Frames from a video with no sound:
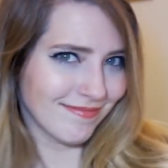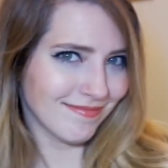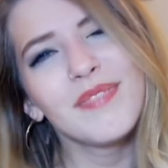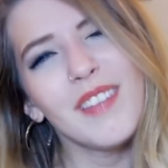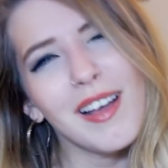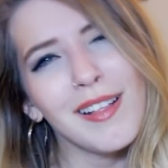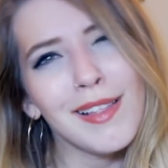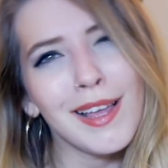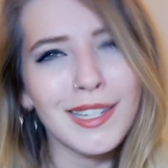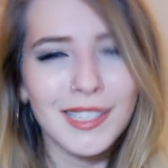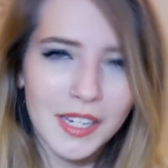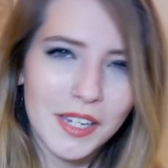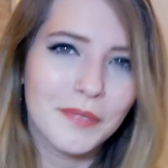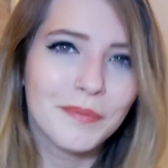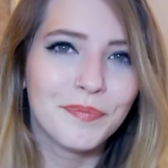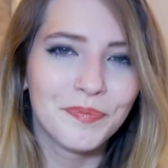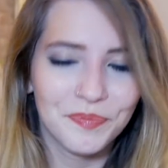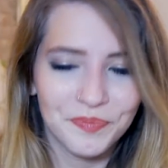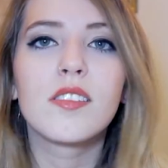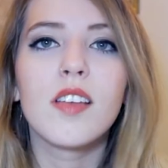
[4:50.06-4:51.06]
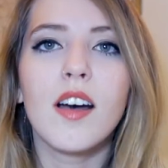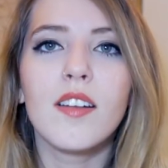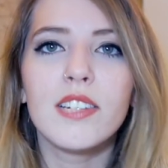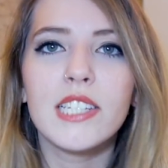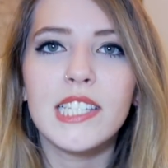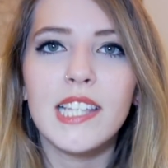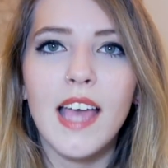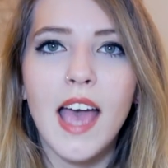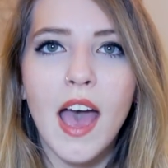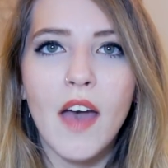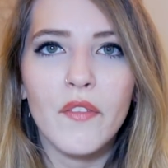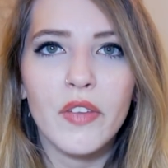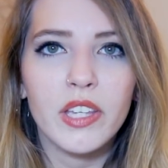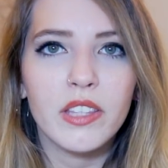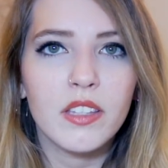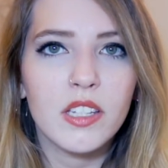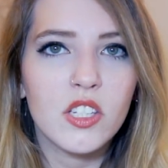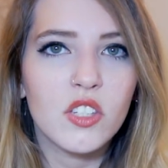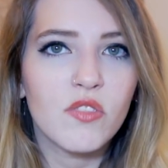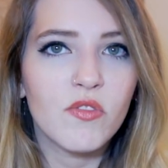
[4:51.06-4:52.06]
I liked it. Scully's
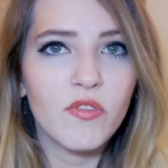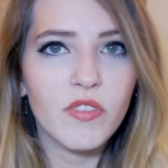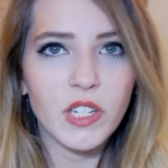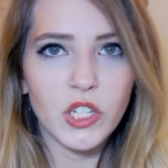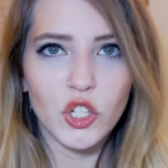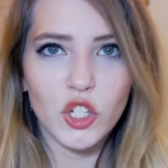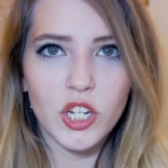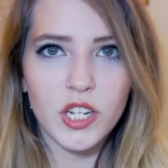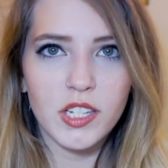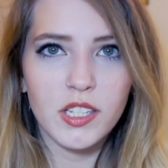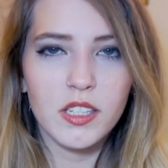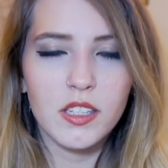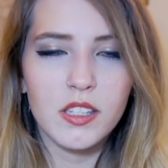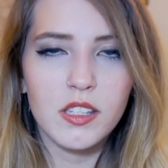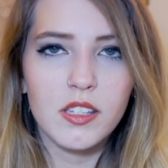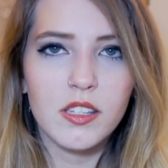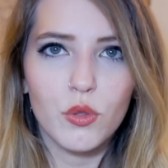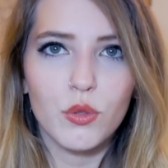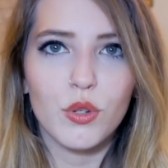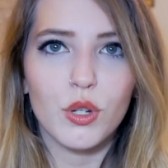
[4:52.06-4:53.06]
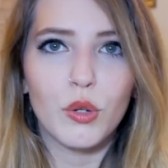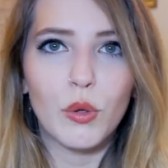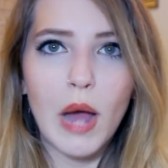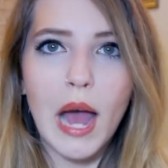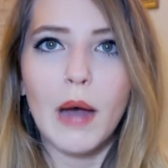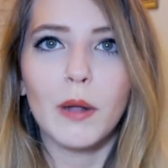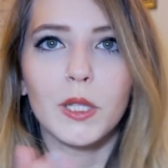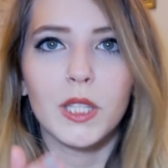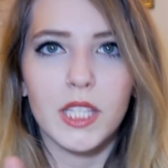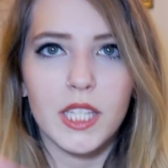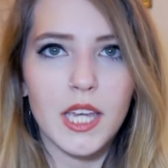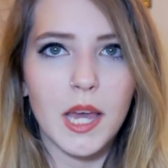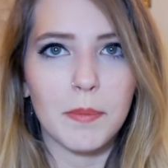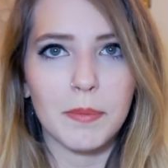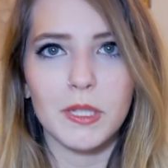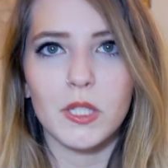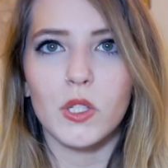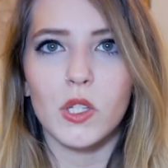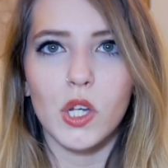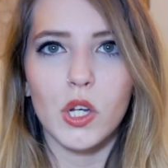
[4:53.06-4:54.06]
having these visions throughout the
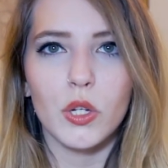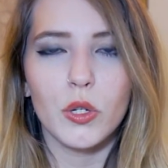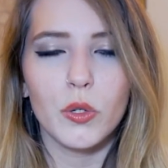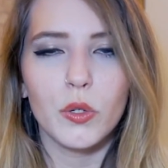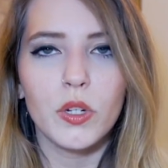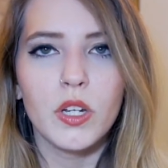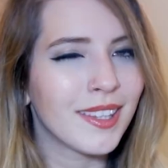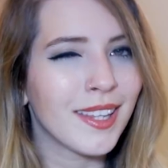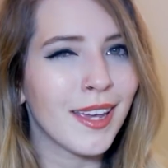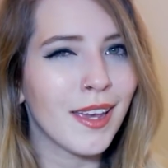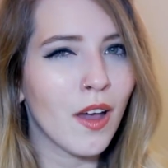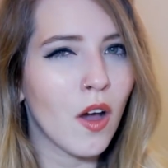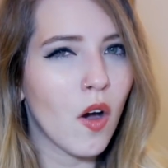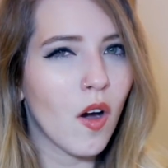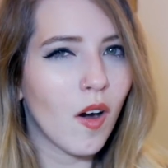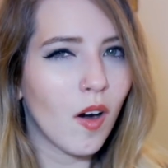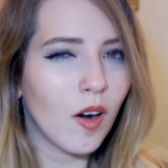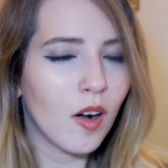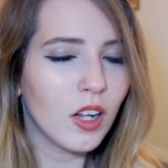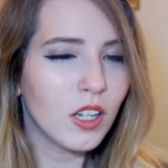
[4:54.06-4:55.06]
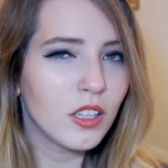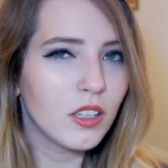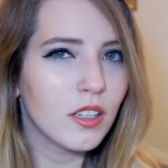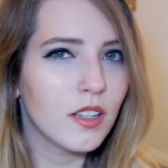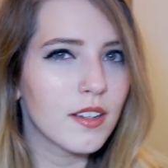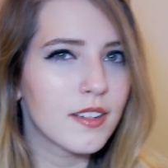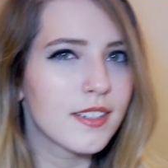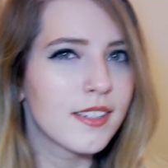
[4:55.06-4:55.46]
episode. They all look